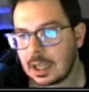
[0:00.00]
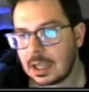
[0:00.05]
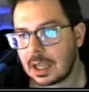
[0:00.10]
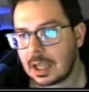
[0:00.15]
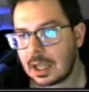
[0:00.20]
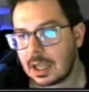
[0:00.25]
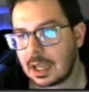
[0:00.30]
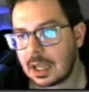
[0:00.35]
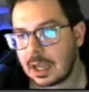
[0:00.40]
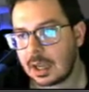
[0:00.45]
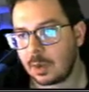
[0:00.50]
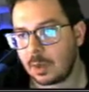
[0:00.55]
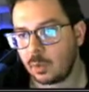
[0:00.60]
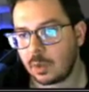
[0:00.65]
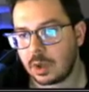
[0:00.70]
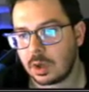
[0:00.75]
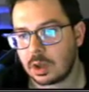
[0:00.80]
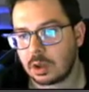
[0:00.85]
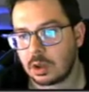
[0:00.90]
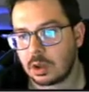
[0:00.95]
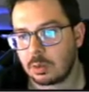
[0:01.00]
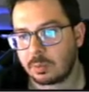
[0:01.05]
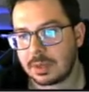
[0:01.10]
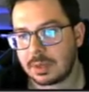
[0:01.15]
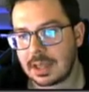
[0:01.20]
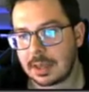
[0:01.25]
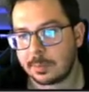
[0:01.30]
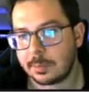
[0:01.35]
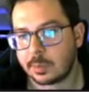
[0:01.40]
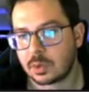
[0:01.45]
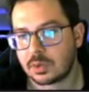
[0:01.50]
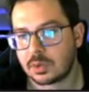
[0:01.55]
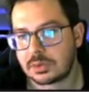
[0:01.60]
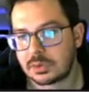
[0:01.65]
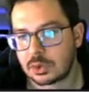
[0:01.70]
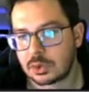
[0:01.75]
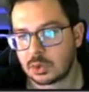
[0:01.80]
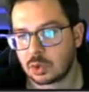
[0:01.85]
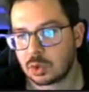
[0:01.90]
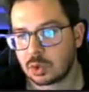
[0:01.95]
I will be able
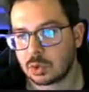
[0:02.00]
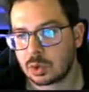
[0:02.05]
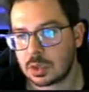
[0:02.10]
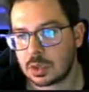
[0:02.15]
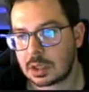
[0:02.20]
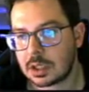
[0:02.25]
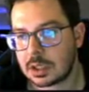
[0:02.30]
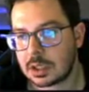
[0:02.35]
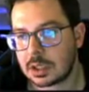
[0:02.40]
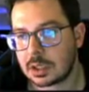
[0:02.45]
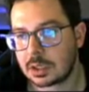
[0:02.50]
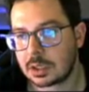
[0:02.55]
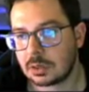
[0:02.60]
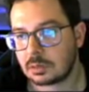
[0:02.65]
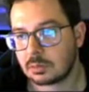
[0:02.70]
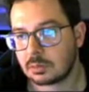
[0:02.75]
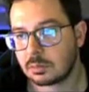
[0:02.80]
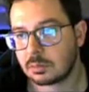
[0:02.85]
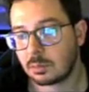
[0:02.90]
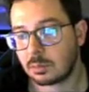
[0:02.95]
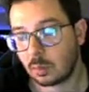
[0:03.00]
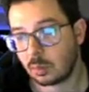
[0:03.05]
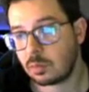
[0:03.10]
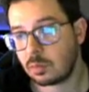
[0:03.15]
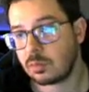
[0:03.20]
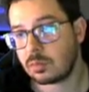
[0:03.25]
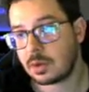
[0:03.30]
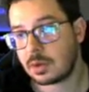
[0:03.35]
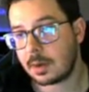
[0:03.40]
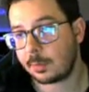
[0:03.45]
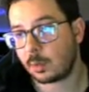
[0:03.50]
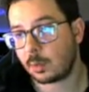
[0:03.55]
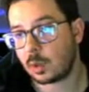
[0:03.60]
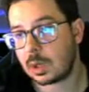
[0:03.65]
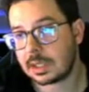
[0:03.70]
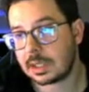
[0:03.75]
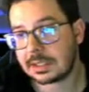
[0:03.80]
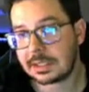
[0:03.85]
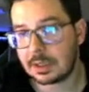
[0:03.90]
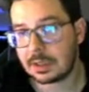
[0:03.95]
to, number
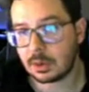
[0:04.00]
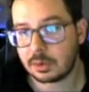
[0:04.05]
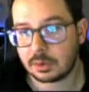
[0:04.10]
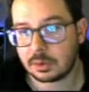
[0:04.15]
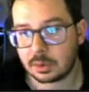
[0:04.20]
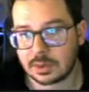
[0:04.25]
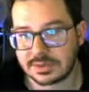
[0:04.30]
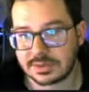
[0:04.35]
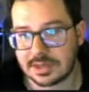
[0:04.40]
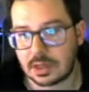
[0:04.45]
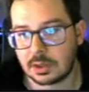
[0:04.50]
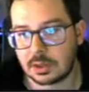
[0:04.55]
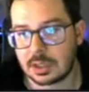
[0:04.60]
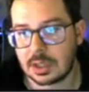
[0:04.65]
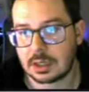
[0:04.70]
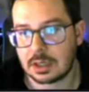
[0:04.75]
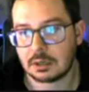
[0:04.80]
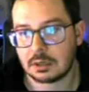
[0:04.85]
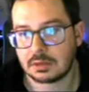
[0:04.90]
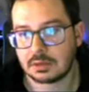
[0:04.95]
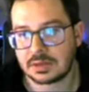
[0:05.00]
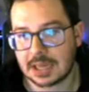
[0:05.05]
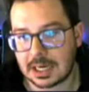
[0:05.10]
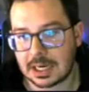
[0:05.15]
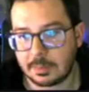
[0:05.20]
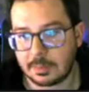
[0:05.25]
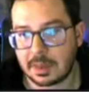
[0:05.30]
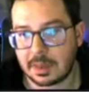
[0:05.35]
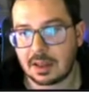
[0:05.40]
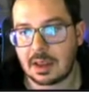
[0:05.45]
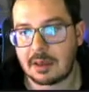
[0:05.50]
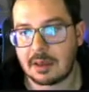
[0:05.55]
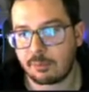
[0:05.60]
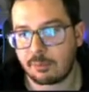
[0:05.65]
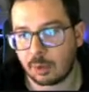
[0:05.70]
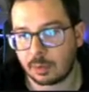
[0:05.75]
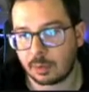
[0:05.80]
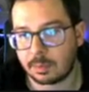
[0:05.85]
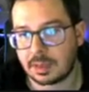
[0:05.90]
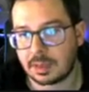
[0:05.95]
one, kill the Cresselia, die to my Life
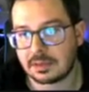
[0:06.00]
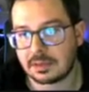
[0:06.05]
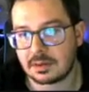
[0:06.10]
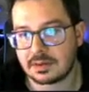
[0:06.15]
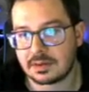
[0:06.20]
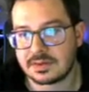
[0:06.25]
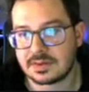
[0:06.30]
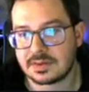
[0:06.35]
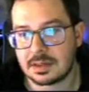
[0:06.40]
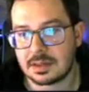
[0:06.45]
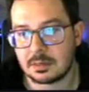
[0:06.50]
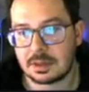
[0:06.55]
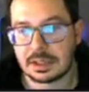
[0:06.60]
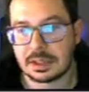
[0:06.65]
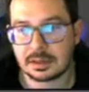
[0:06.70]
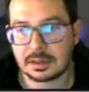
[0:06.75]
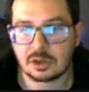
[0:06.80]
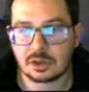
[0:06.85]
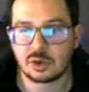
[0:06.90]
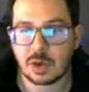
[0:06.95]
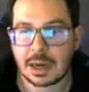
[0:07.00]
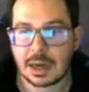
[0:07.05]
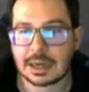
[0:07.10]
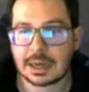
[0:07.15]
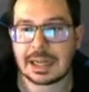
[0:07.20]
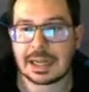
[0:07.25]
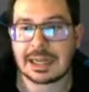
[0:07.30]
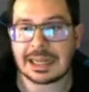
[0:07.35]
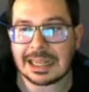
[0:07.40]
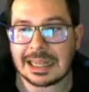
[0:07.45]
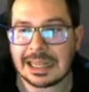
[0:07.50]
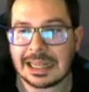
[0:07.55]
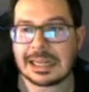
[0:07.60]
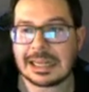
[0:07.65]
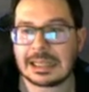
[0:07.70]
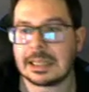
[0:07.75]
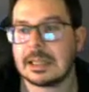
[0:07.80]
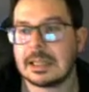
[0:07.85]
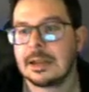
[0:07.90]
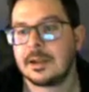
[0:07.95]
Orb, get the Dragonite in
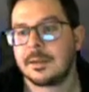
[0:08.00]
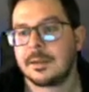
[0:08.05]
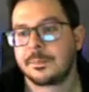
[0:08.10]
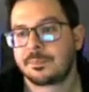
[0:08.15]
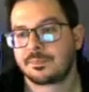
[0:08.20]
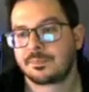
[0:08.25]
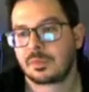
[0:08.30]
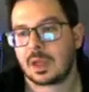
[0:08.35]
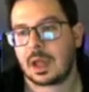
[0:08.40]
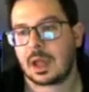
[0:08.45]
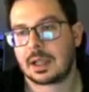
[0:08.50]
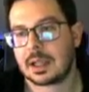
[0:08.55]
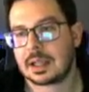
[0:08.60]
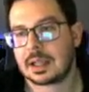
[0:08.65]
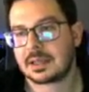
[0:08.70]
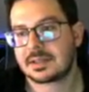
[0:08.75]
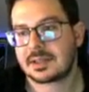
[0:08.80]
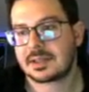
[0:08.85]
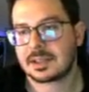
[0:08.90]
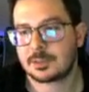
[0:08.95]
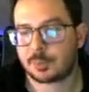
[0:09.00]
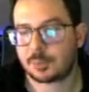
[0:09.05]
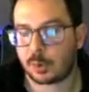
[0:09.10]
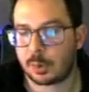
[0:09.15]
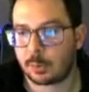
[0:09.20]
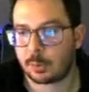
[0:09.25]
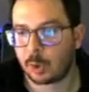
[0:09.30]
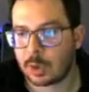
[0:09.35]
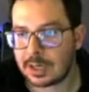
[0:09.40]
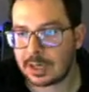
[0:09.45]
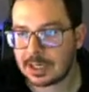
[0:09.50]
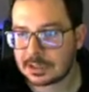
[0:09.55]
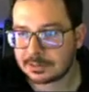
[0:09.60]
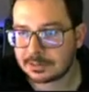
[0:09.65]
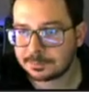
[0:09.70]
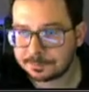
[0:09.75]
against this Primarina,